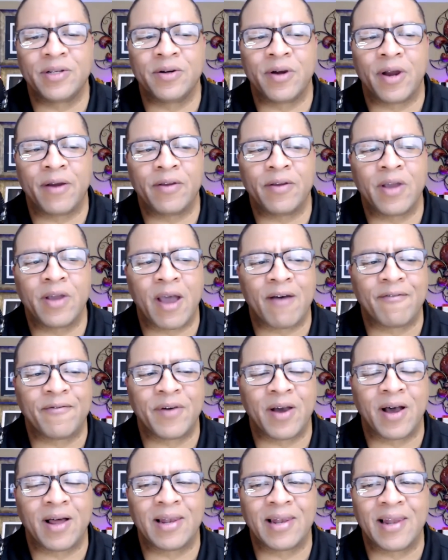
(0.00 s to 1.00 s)
You have
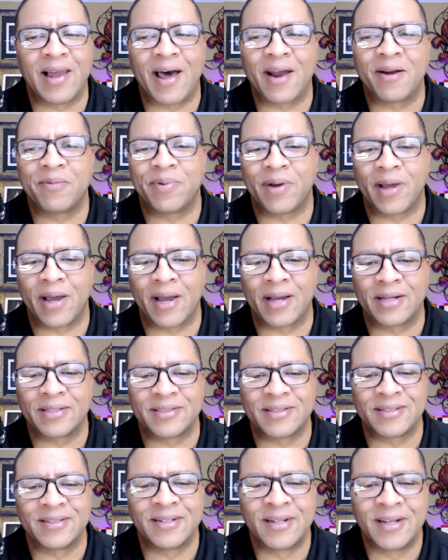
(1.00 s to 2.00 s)
a lot of
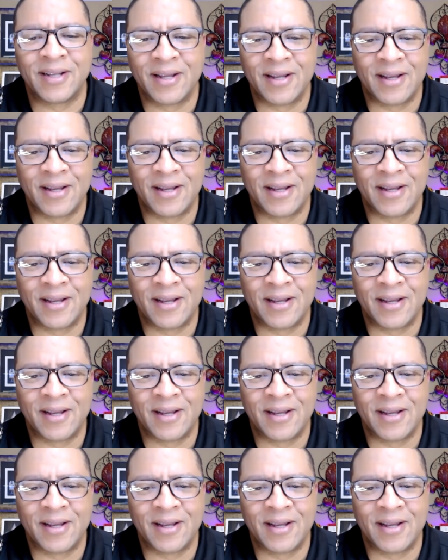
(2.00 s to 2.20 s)
passion,